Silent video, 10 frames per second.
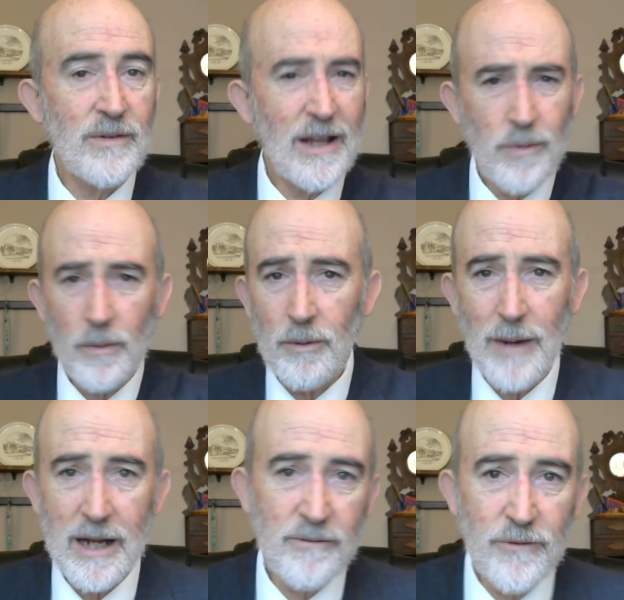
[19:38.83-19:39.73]
That's what we
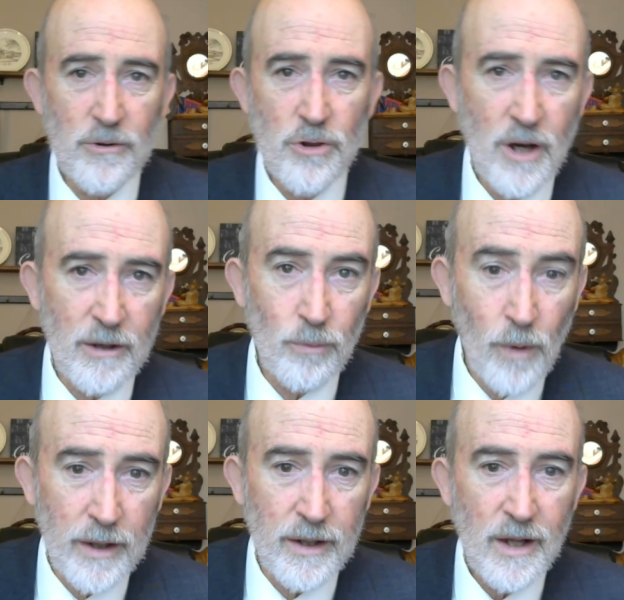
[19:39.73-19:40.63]
read in 1 John
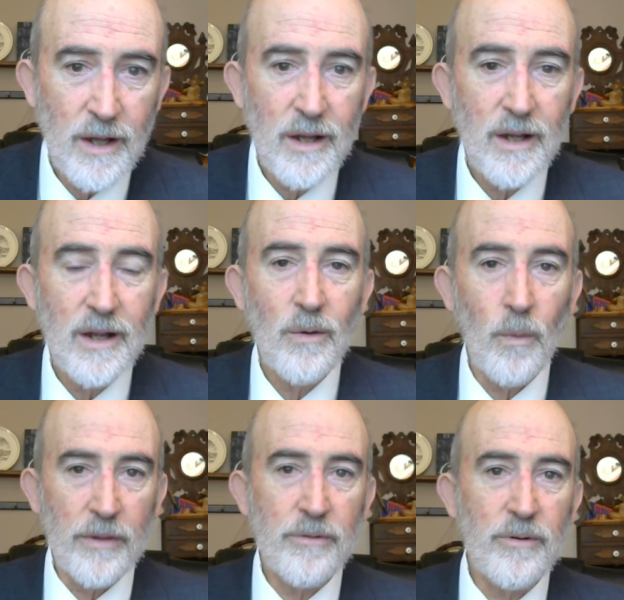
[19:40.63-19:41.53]

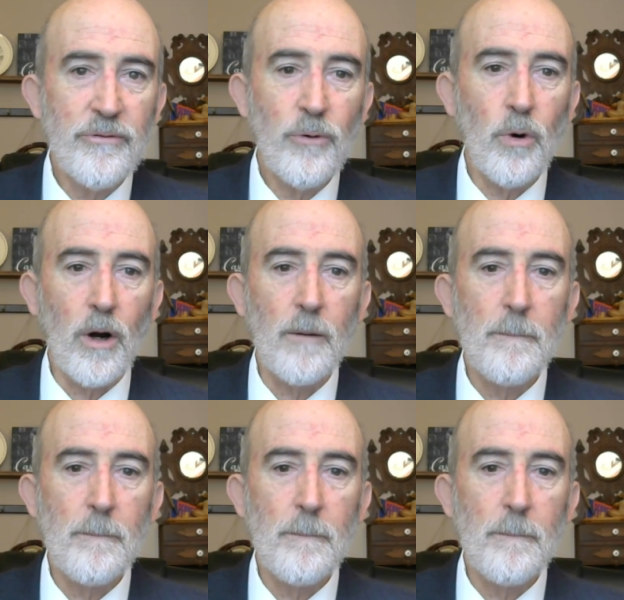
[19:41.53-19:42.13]
1:1-4.